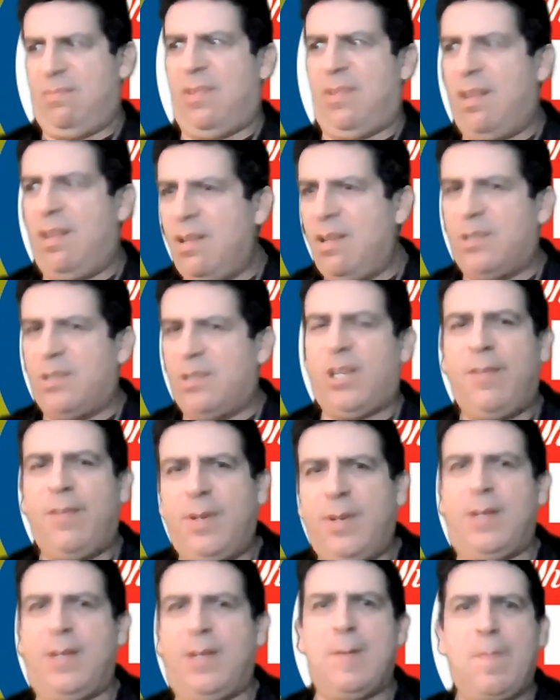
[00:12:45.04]

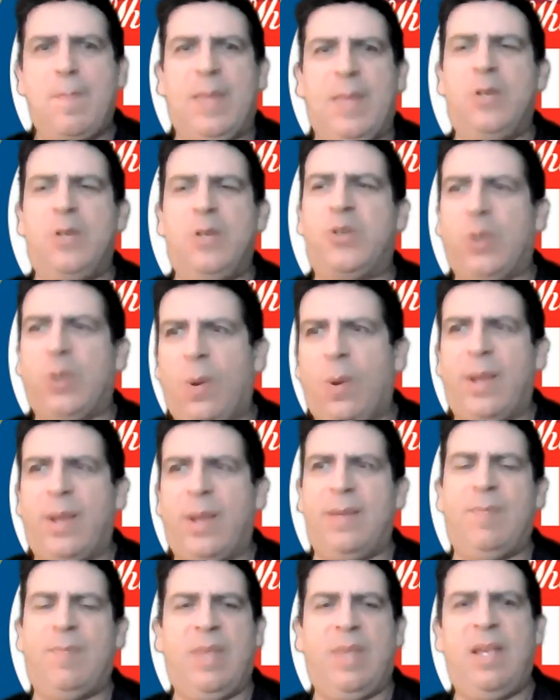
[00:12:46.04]
longevity and
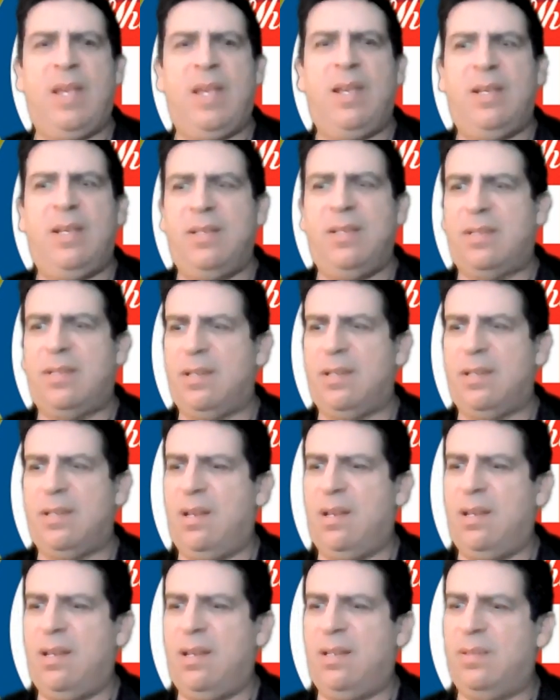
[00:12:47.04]
joy and
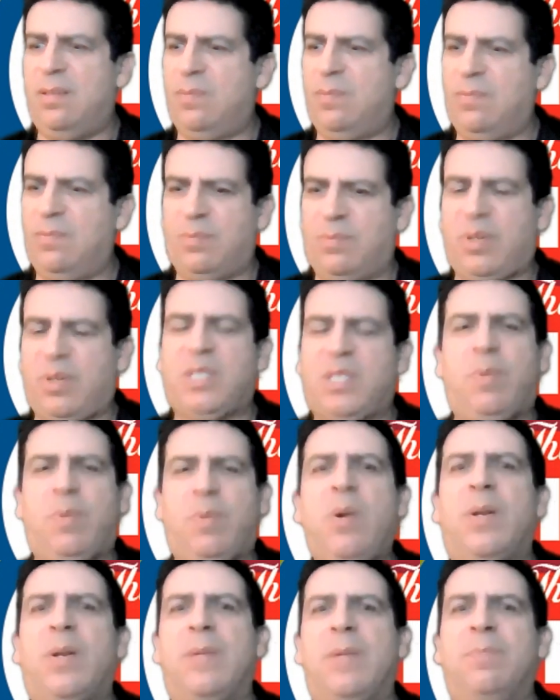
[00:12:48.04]
uh,
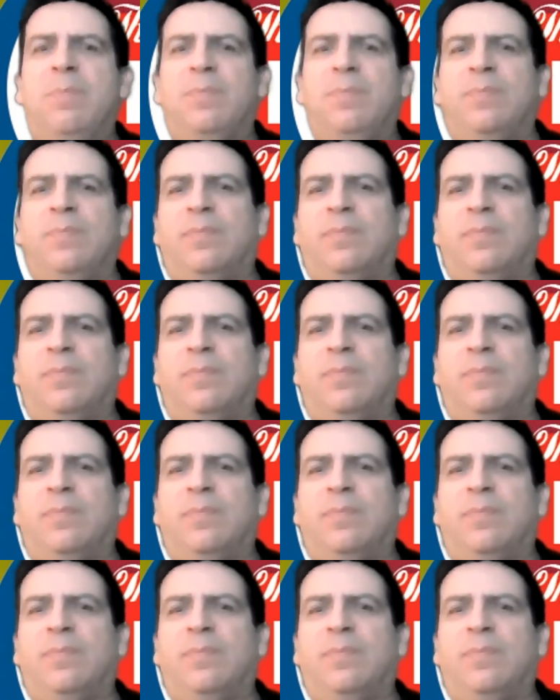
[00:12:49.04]
prosperity.